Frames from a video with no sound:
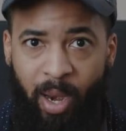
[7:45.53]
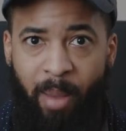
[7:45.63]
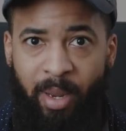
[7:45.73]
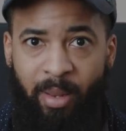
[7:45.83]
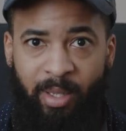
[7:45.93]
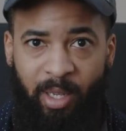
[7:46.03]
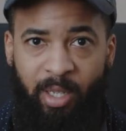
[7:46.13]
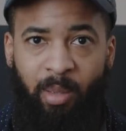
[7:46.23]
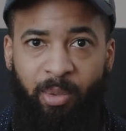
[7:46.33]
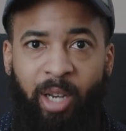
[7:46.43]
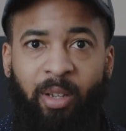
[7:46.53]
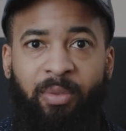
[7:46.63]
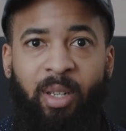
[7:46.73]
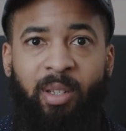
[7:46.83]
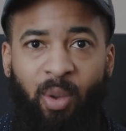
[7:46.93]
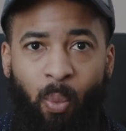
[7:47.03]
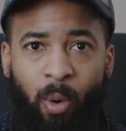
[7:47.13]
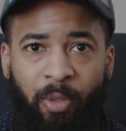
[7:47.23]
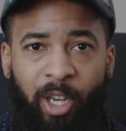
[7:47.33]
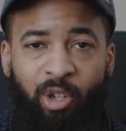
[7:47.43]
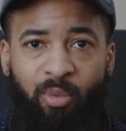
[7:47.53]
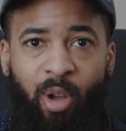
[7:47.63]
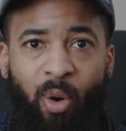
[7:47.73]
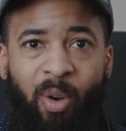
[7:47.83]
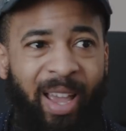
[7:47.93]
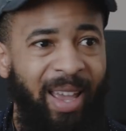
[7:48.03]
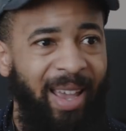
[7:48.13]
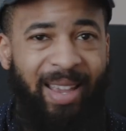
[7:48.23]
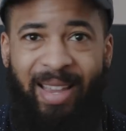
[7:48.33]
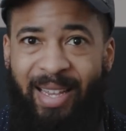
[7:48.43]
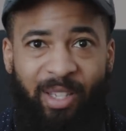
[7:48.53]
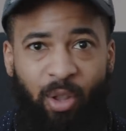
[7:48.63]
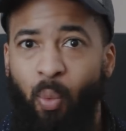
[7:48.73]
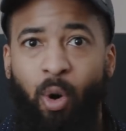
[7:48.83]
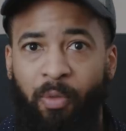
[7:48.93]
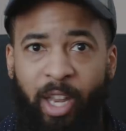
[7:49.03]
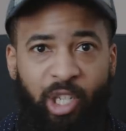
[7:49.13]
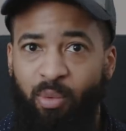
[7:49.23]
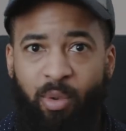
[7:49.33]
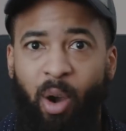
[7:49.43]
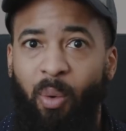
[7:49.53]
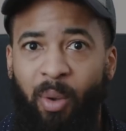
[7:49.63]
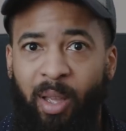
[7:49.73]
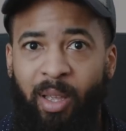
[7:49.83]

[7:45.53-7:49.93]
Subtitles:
and I mean this in a subjective sense, the world that you know is the world that you know.